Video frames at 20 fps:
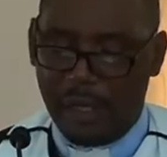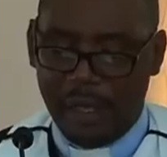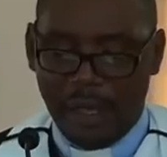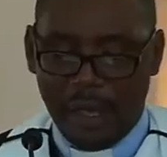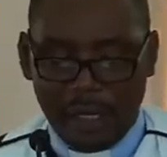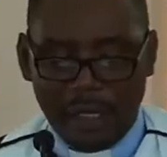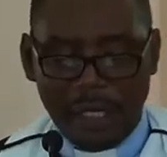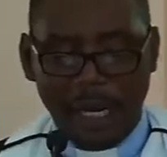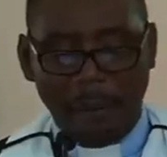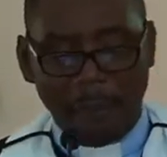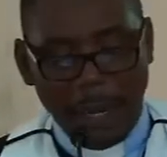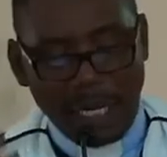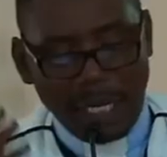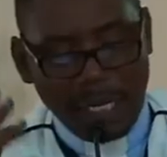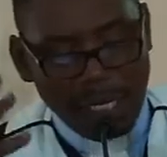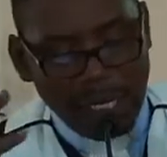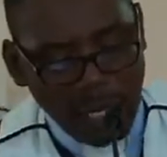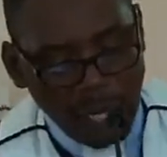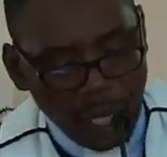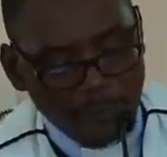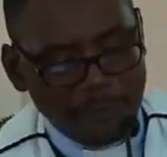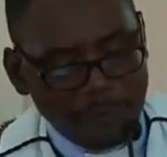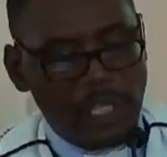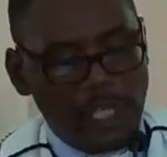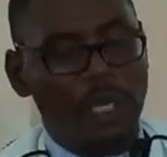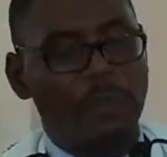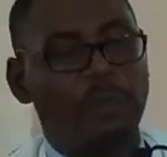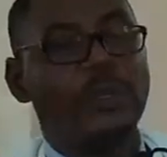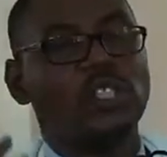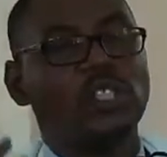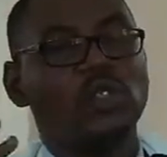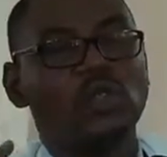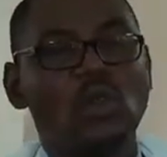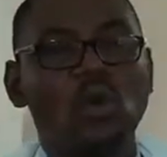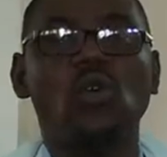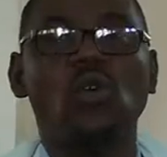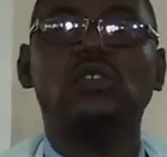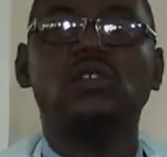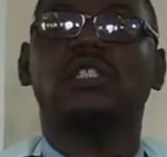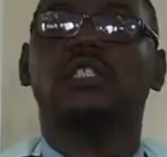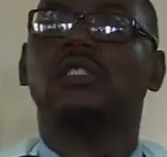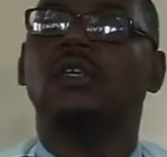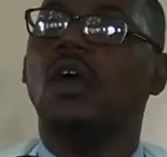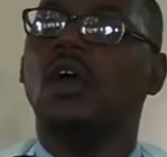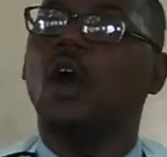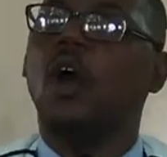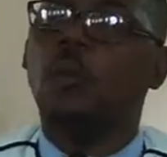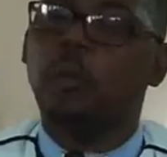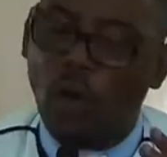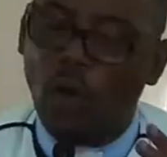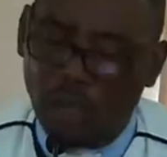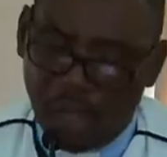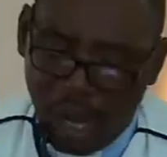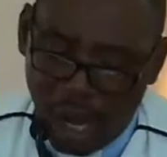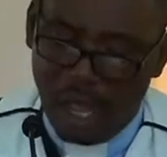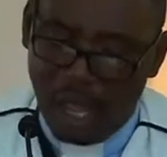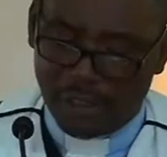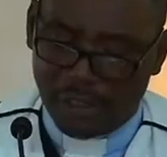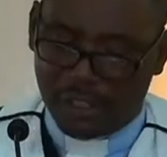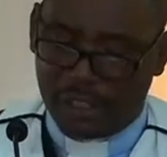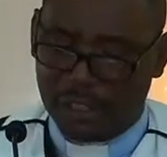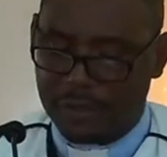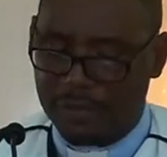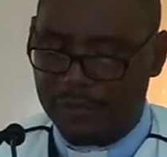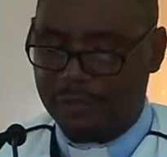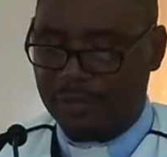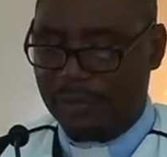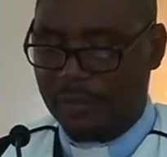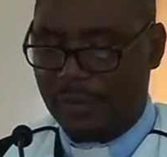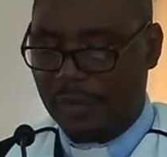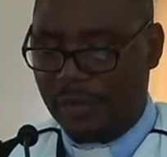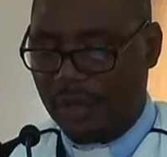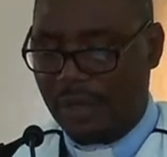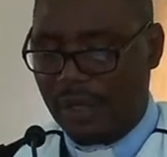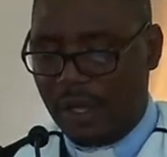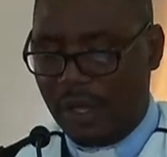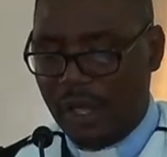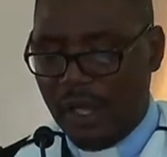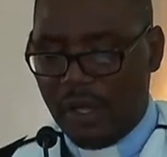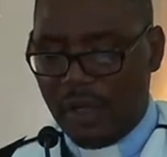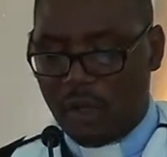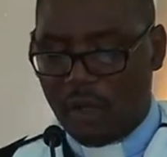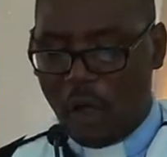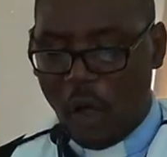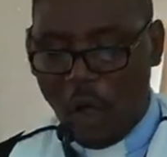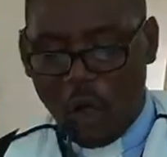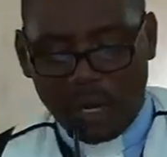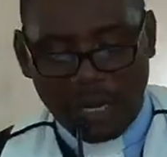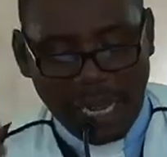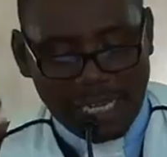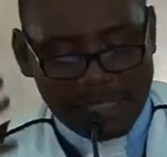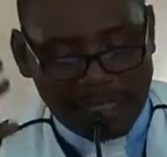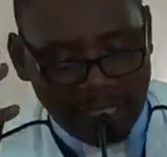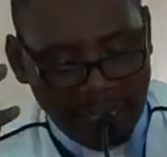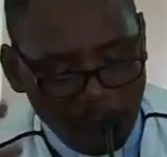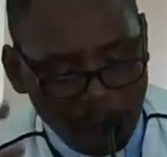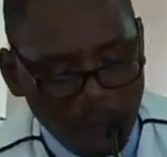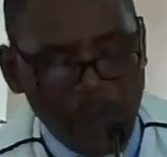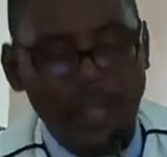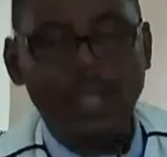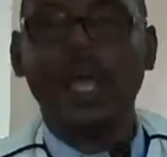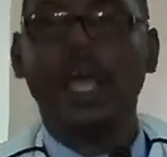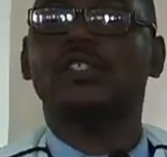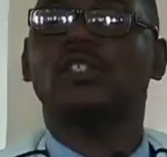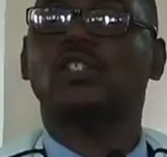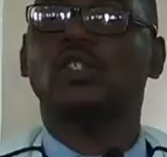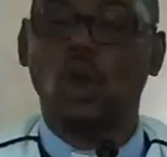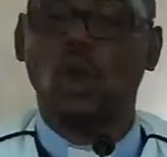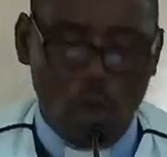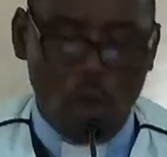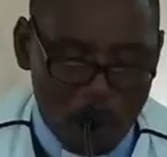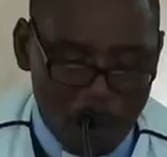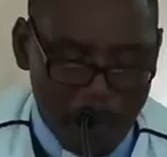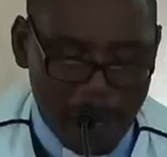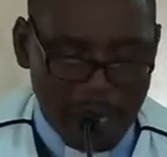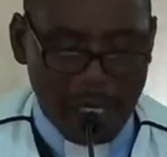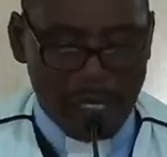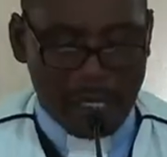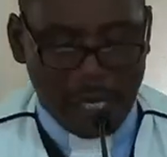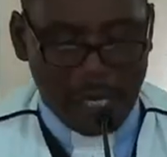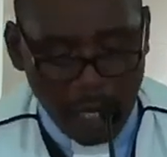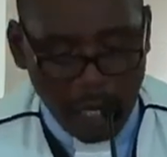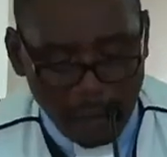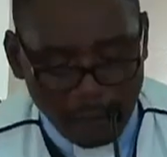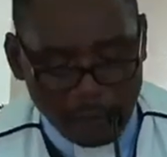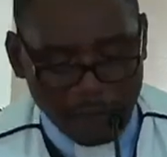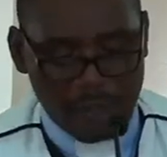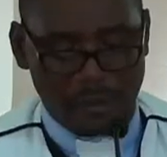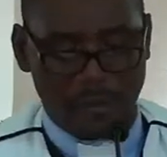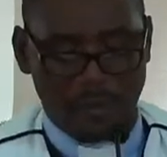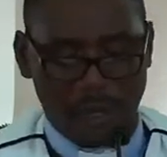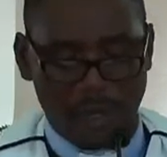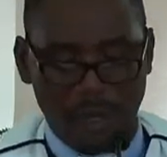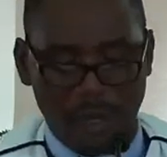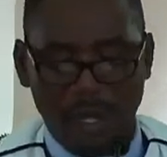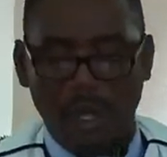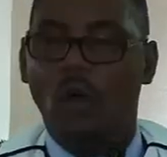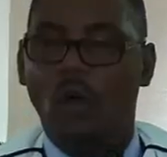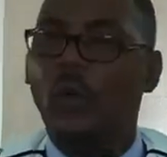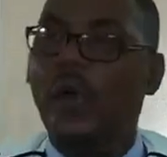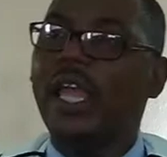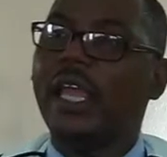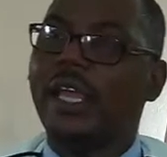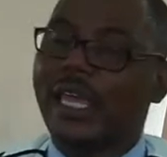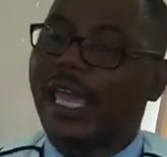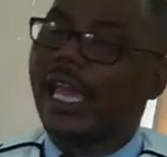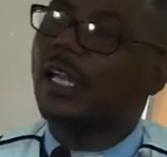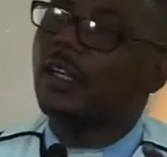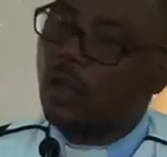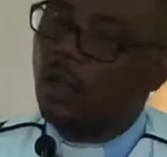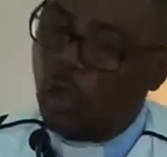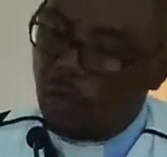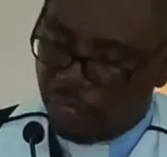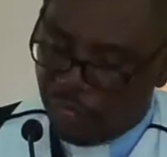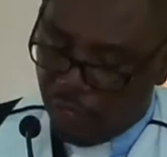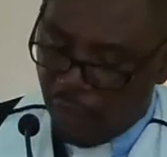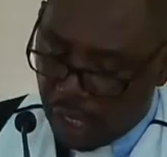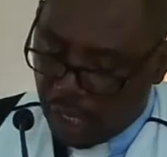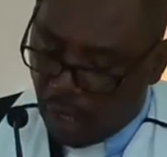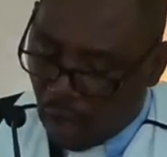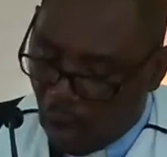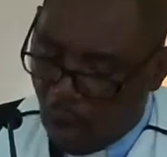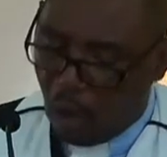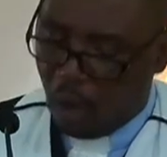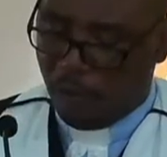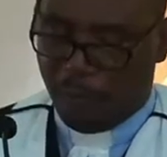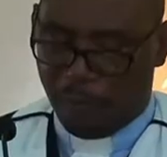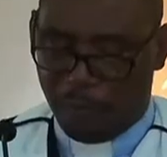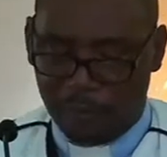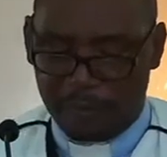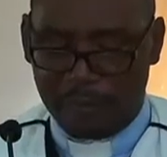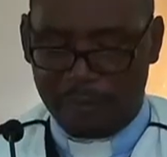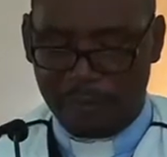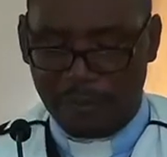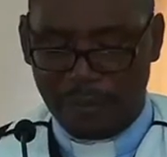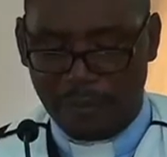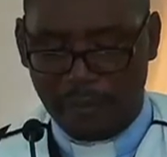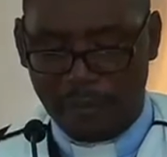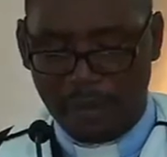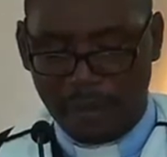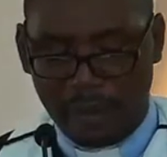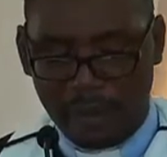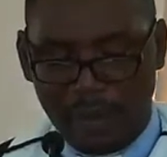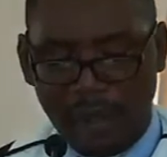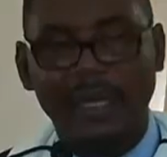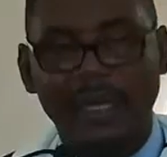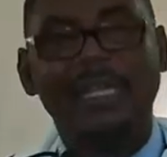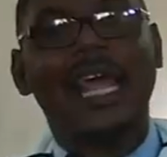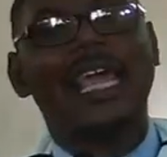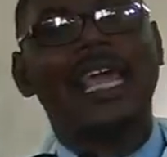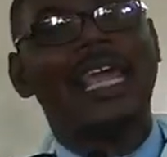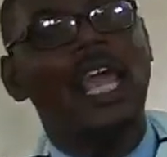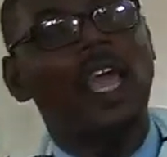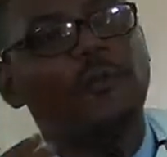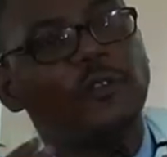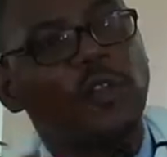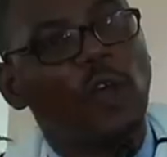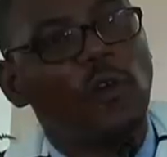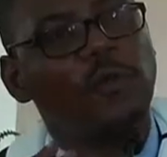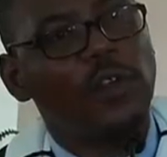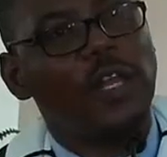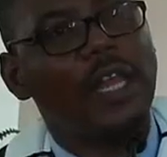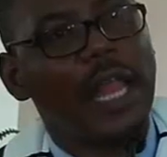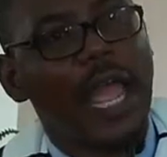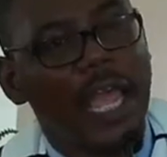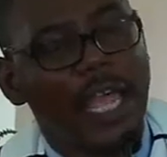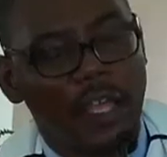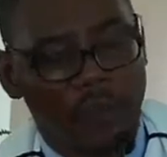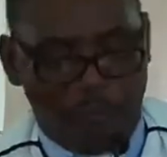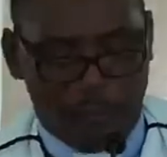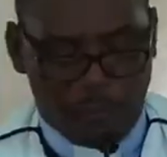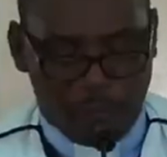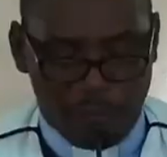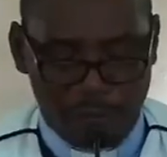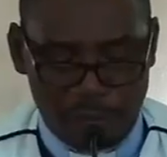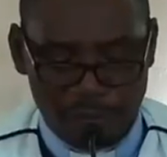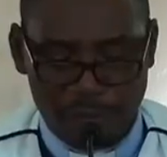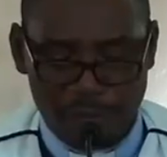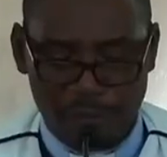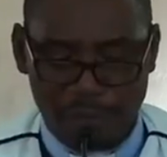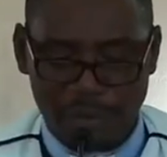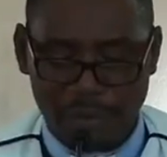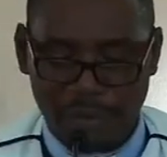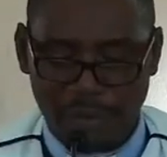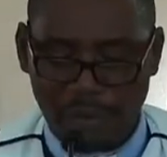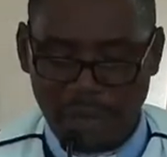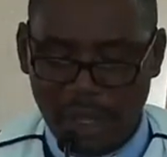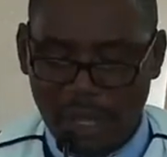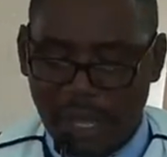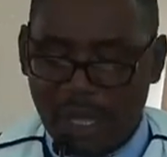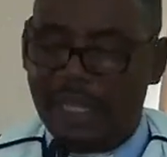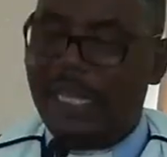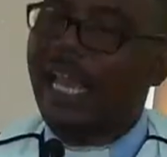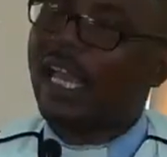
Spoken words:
and the many gifts he bestows upon us. God has given us so many gifts we cannot think of. The gift of life, the